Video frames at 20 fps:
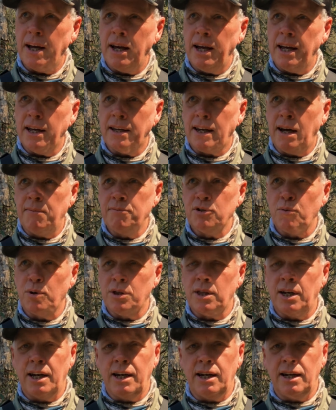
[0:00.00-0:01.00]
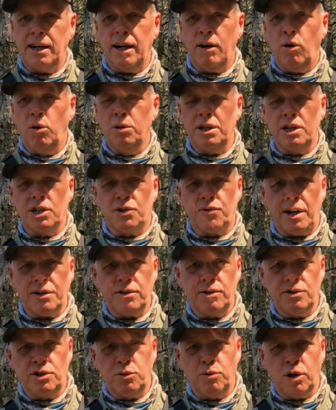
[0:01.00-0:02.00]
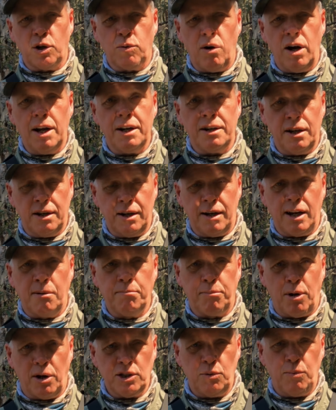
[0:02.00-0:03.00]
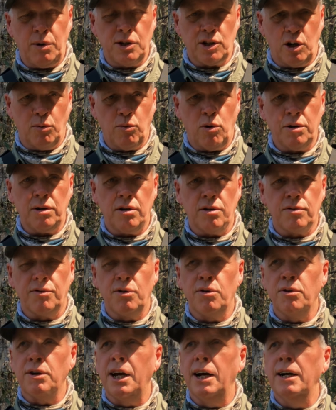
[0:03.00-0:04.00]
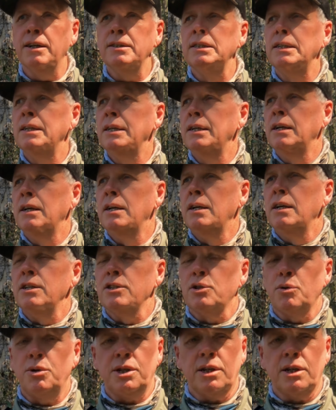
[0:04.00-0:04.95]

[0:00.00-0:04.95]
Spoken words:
It comes with all the instructions you require. I did an unboxing, which I'll walk you through now. So